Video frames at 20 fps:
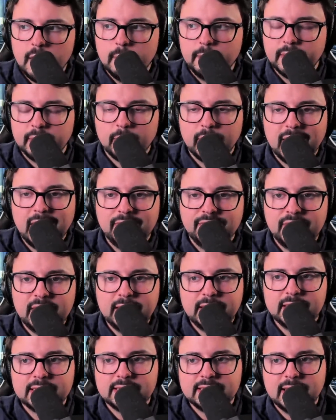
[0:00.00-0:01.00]
But what I
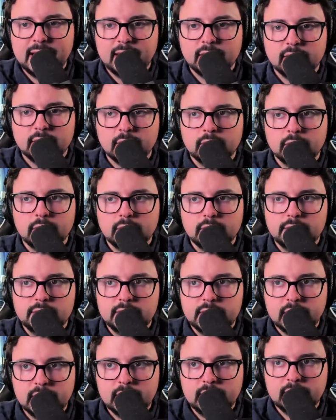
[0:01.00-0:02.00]
think is that
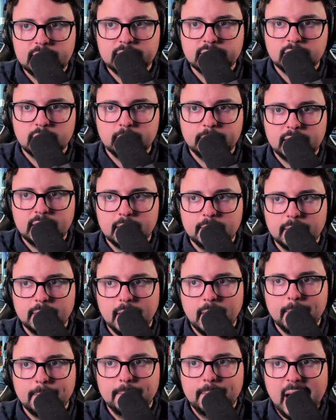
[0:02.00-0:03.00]
Din is going to become
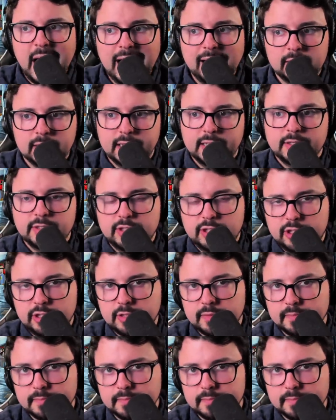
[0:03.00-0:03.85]
balanced